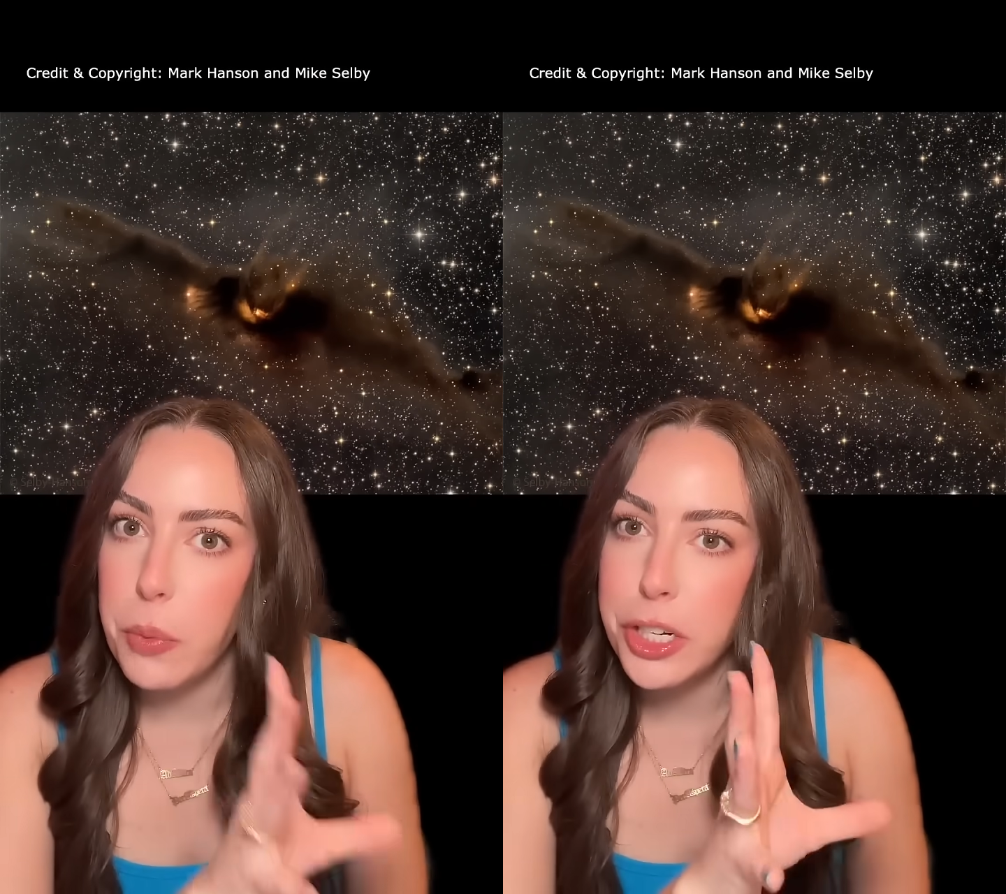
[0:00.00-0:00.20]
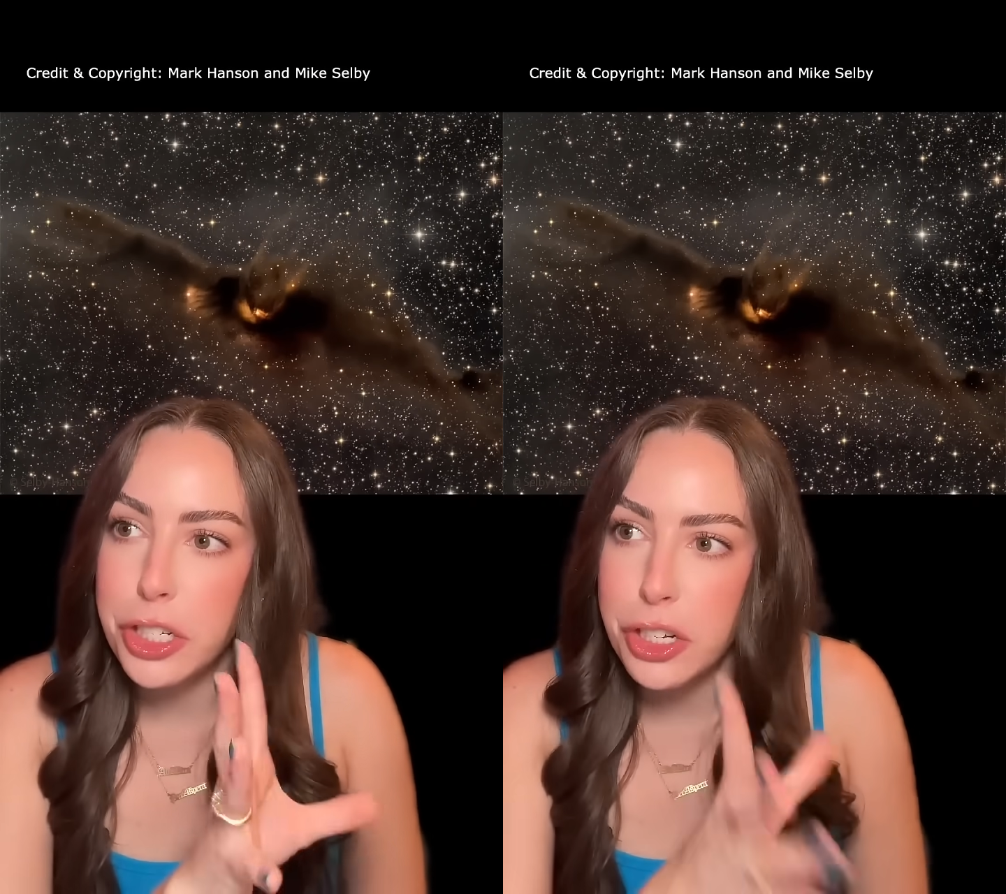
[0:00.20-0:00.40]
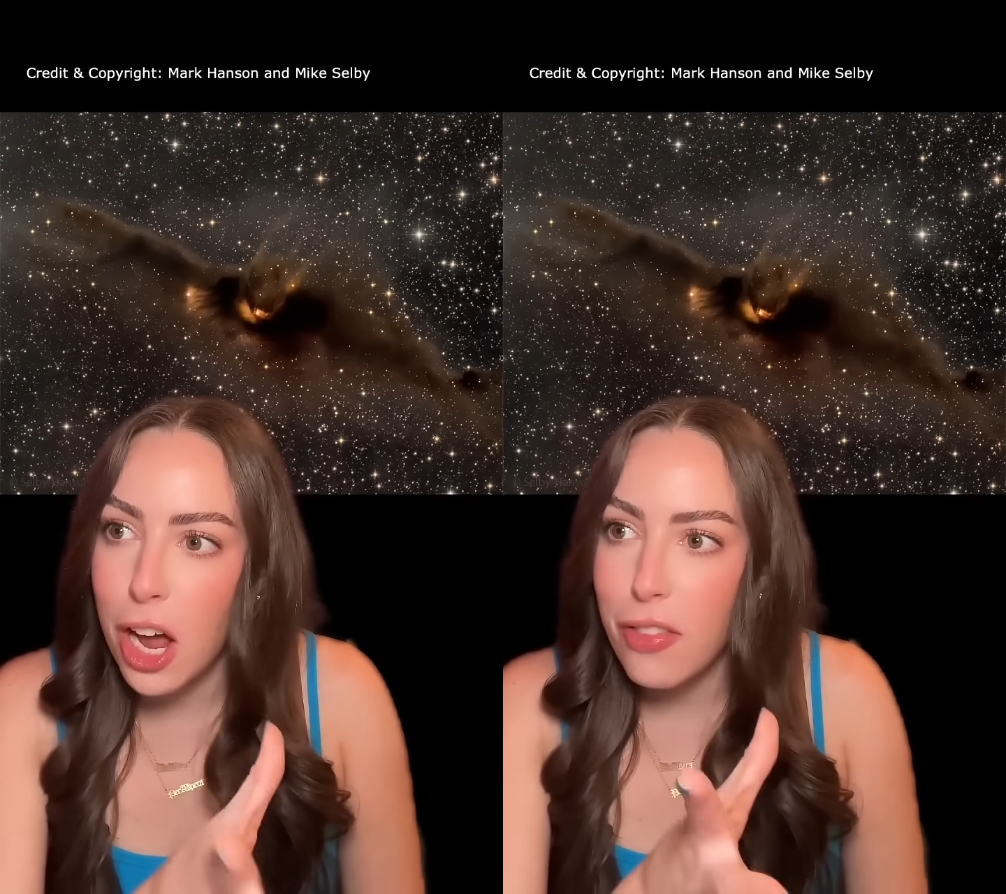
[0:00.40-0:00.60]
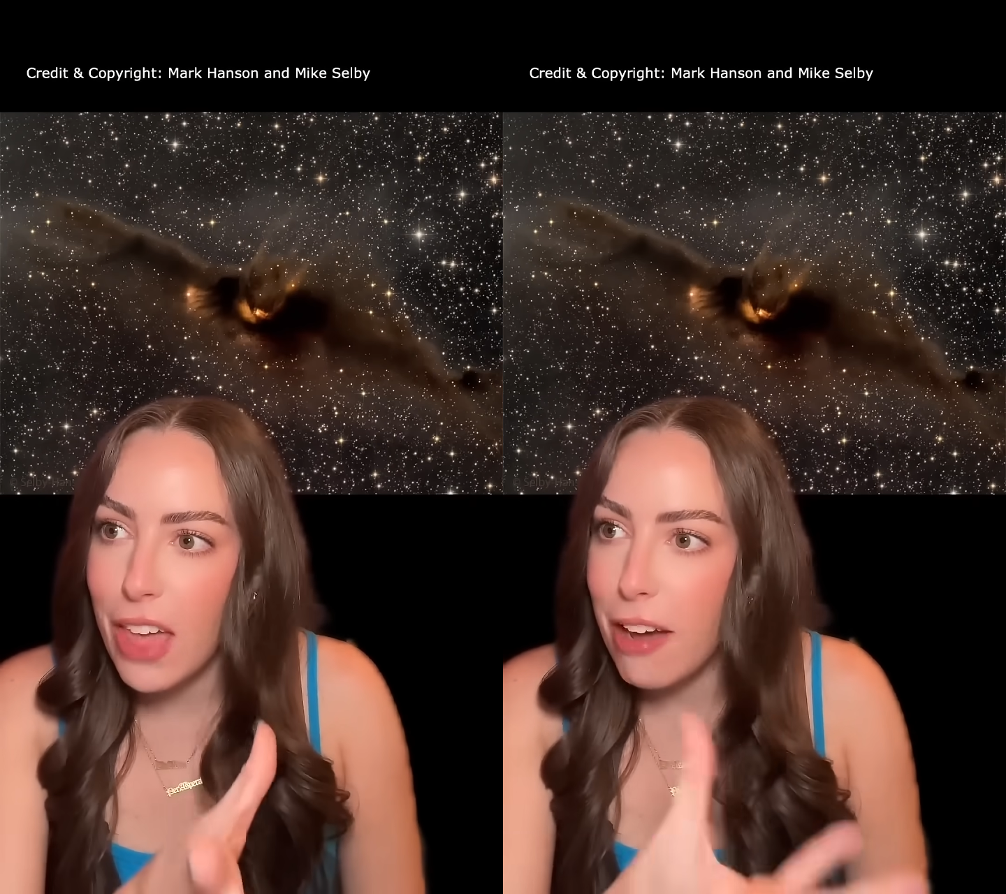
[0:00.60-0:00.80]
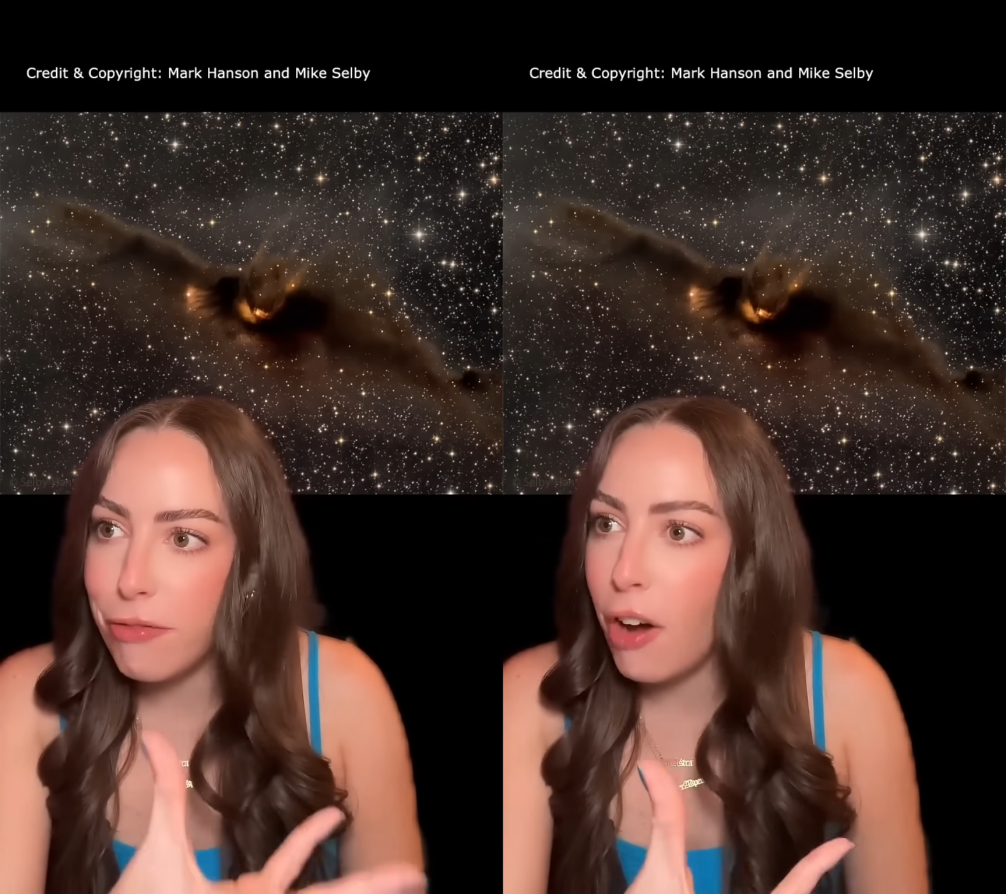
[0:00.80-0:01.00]
which is not
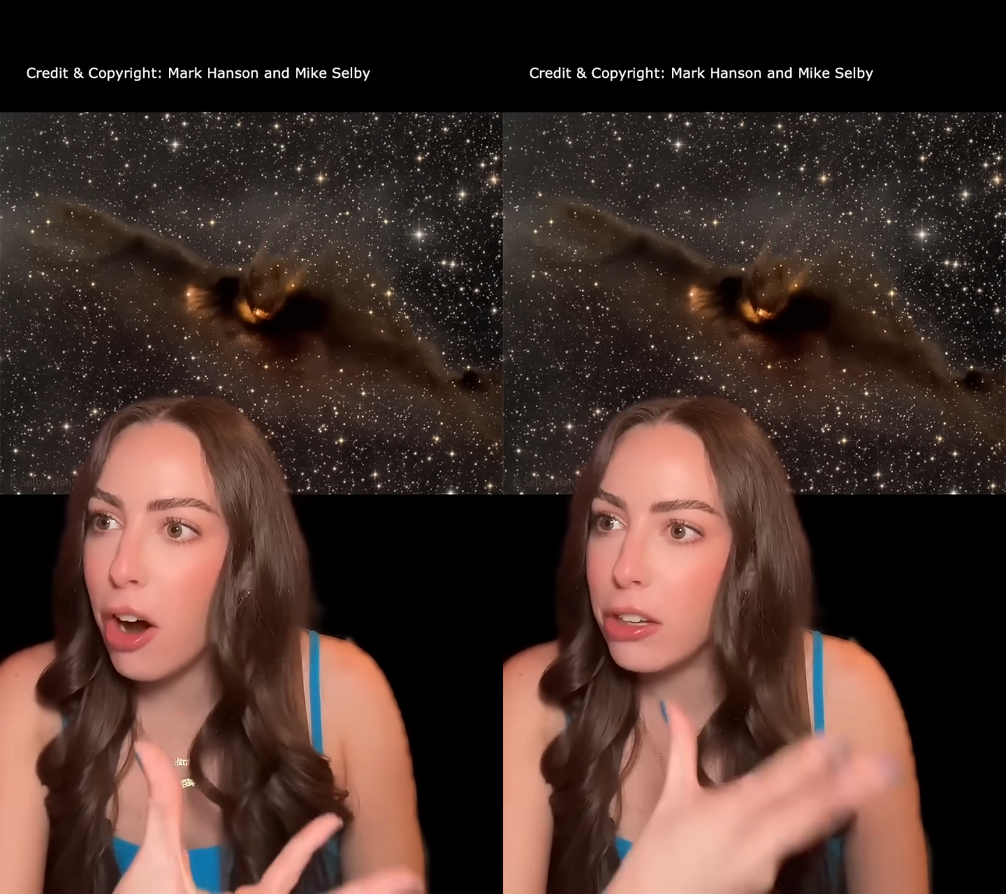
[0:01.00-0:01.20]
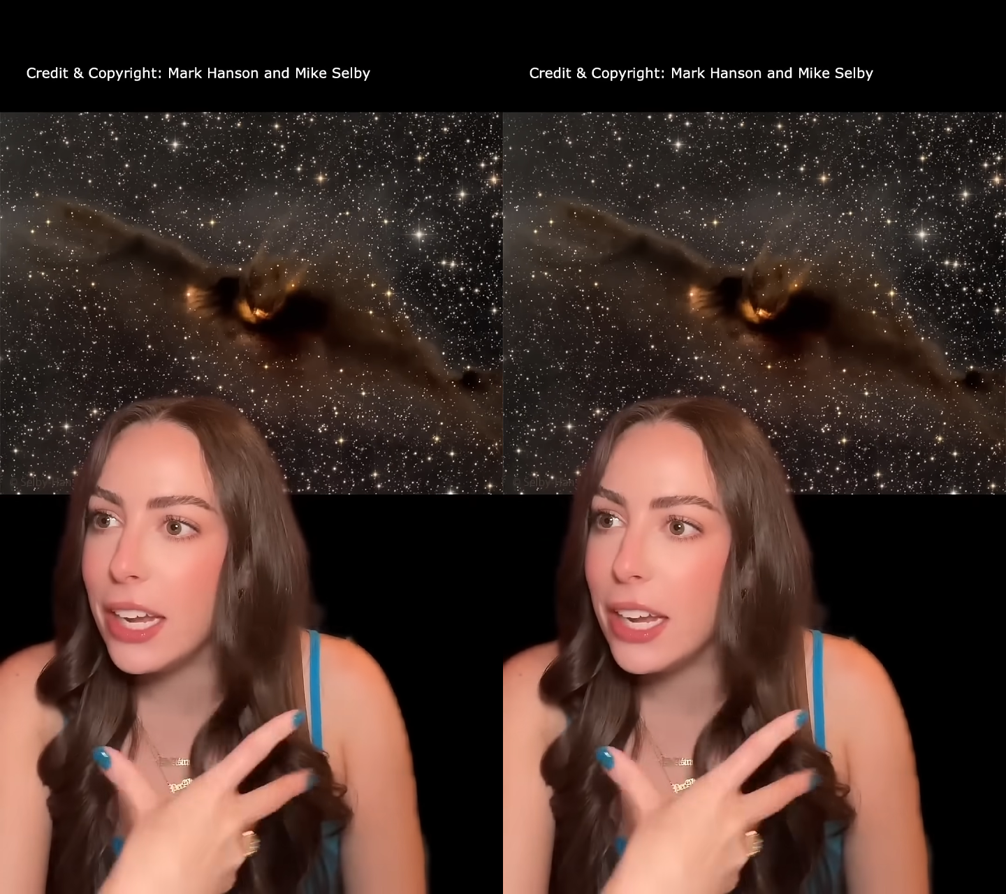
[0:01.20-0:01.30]
that far,